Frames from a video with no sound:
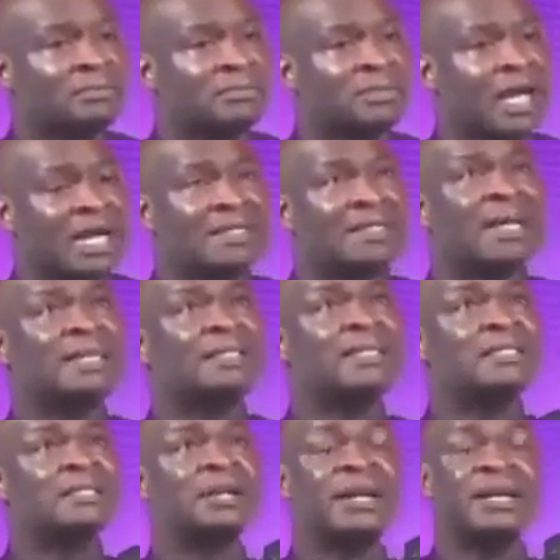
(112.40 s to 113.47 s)
and said,
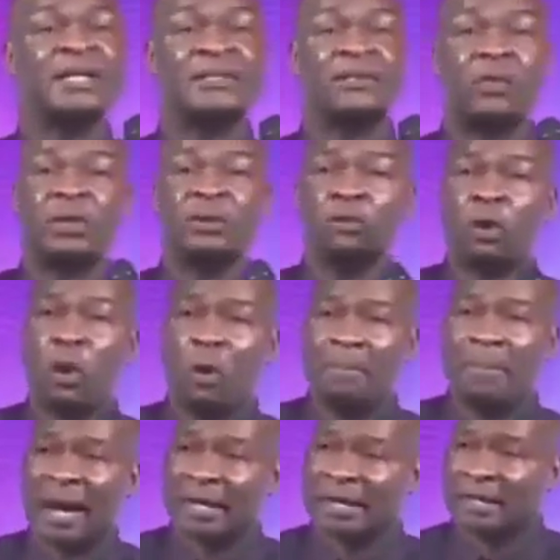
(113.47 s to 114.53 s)
this rain is going to come
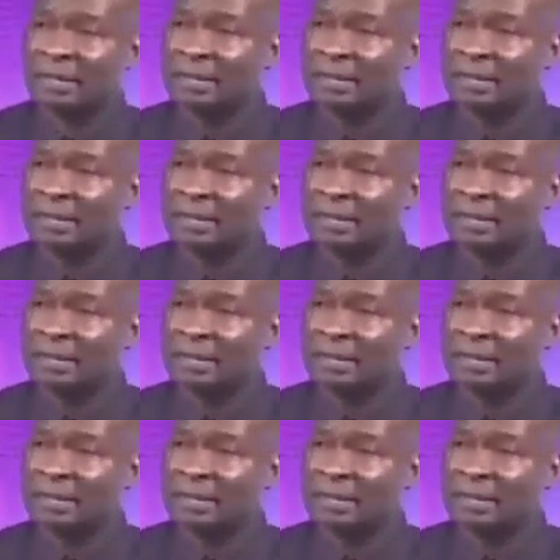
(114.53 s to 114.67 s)
back.